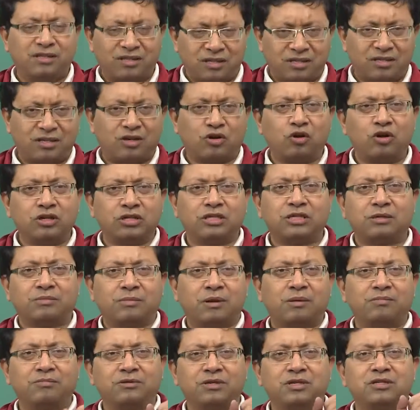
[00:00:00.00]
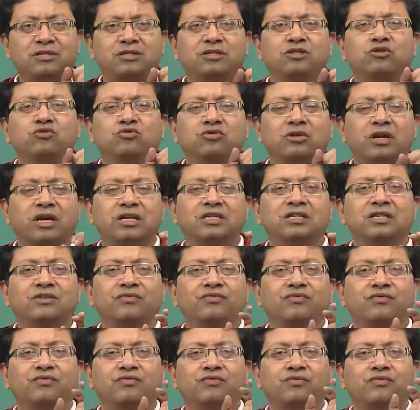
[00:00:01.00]
This is a concept I am just utilizing
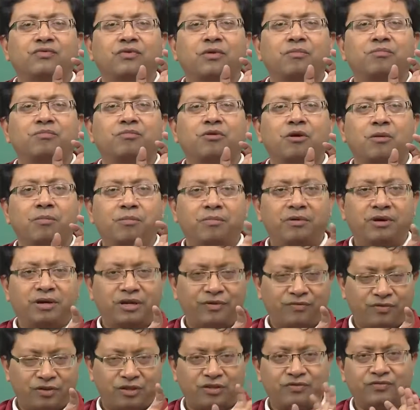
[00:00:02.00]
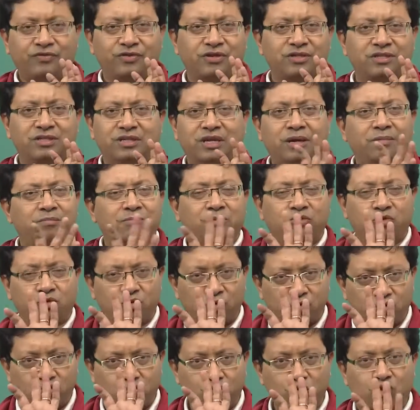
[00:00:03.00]
from probability for the first
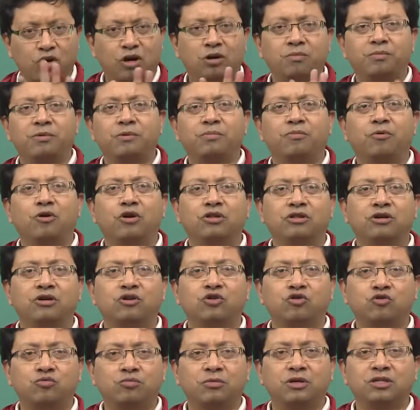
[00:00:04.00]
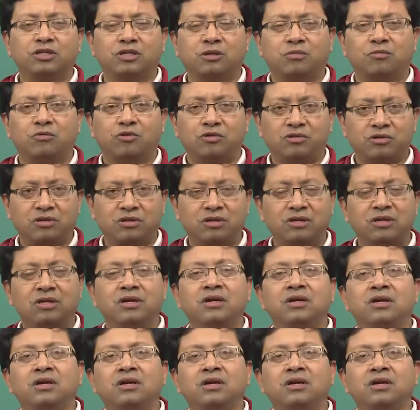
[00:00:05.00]
time. Do not be bothered too much about